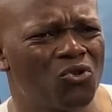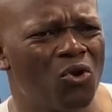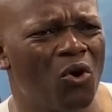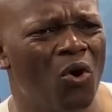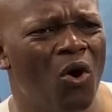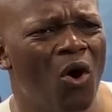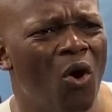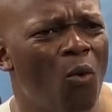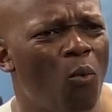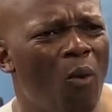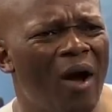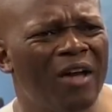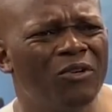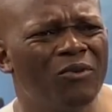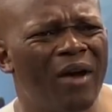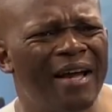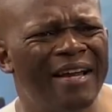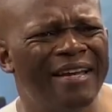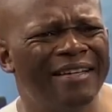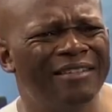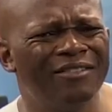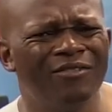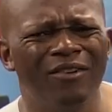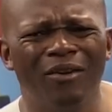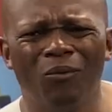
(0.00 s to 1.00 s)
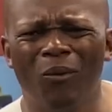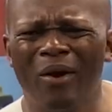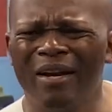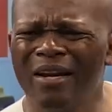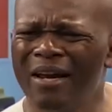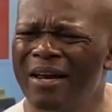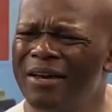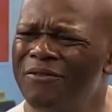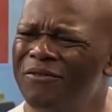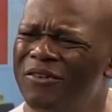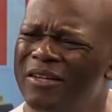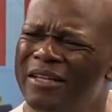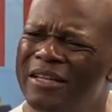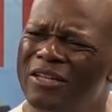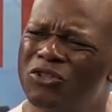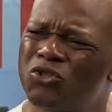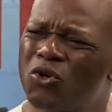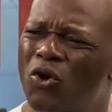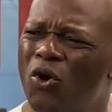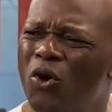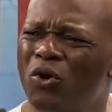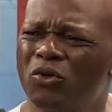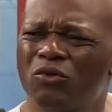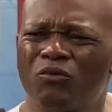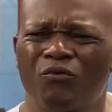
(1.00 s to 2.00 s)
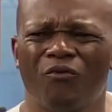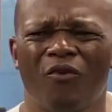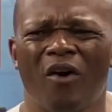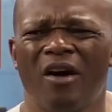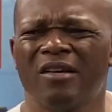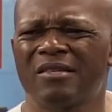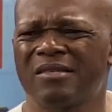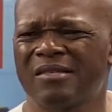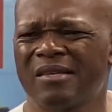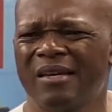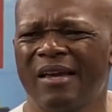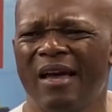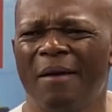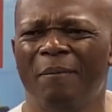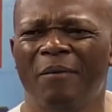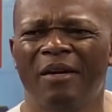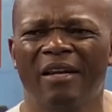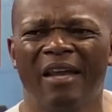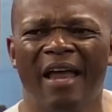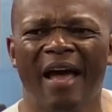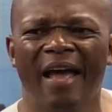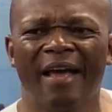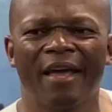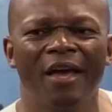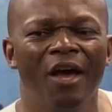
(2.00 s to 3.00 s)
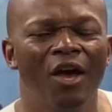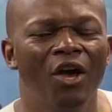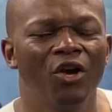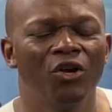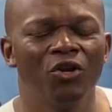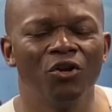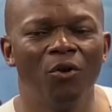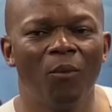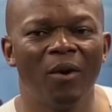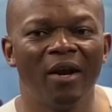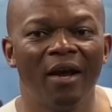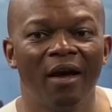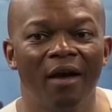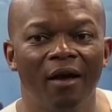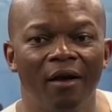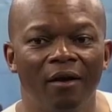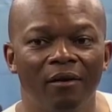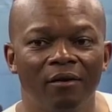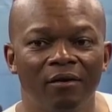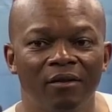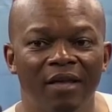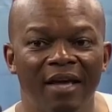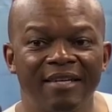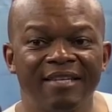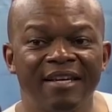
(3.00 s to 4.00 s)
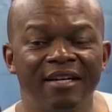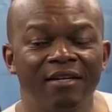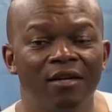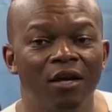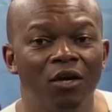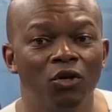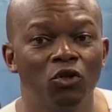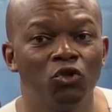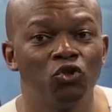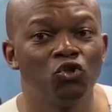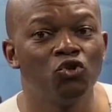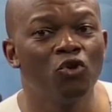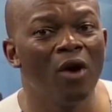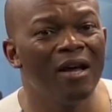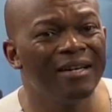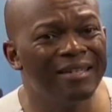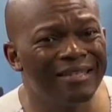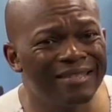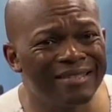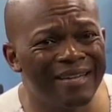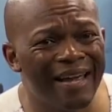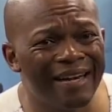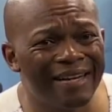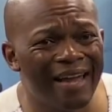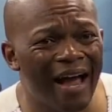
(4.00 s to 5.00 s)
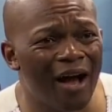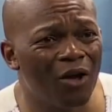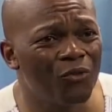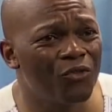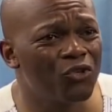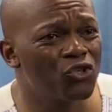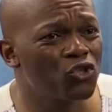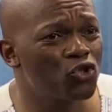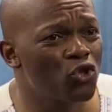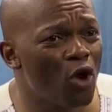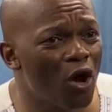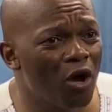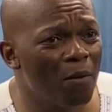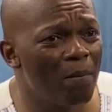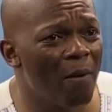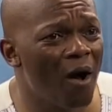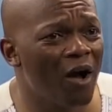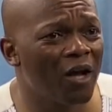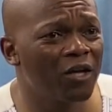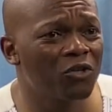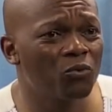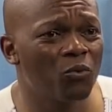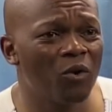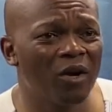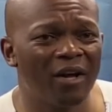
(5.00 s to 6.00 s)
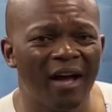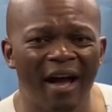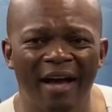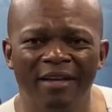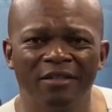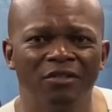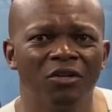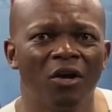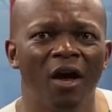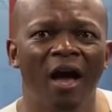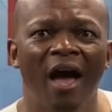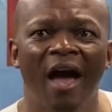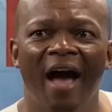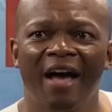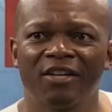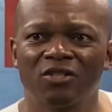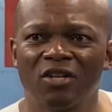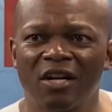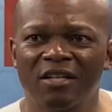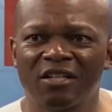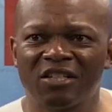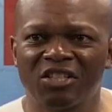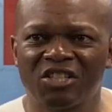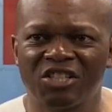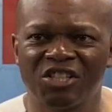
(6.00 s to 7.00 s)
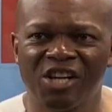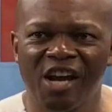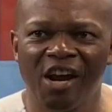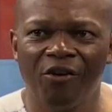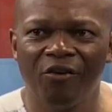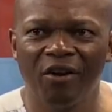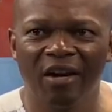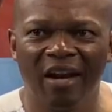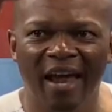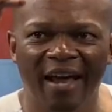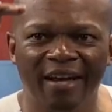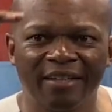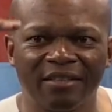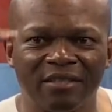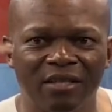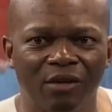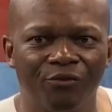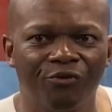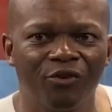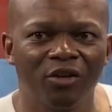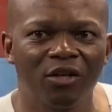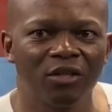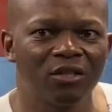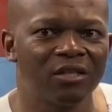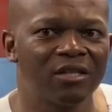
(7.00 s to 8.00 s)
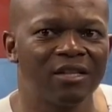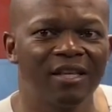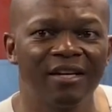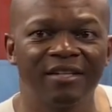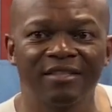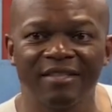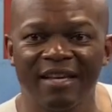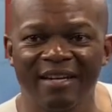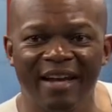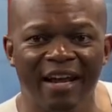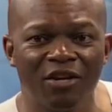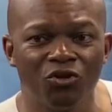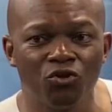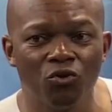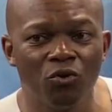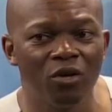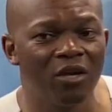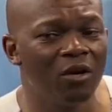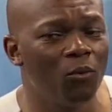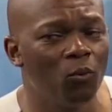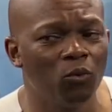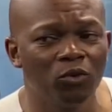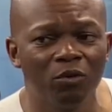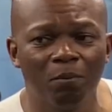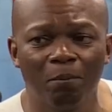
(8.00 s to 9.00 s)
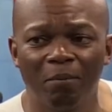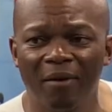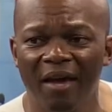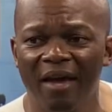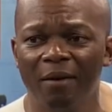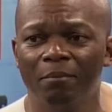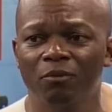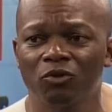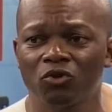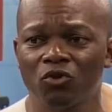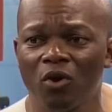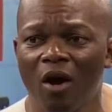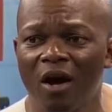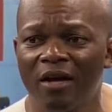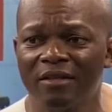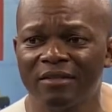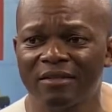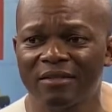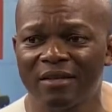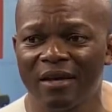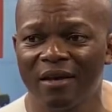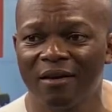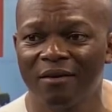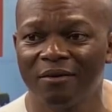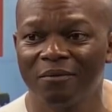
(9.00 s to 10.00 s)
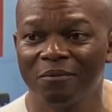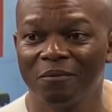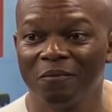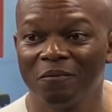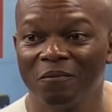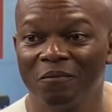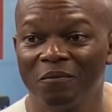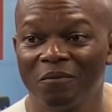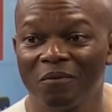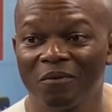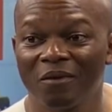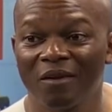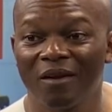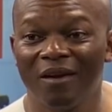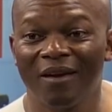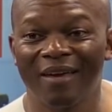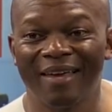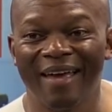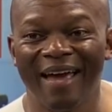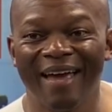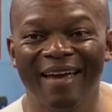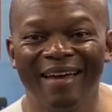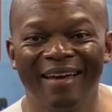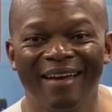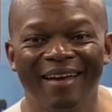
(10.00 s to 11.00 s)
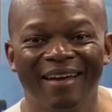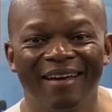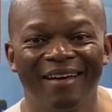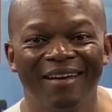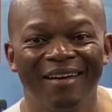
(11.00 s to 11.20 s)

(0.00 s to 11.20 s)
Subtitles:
so why do I even need to go to varsity? I mean, like, you know what? I said, do you understand how the stock market works? I started sharing, like, difficult things that I knew he wouldn't be able to answer. Okay?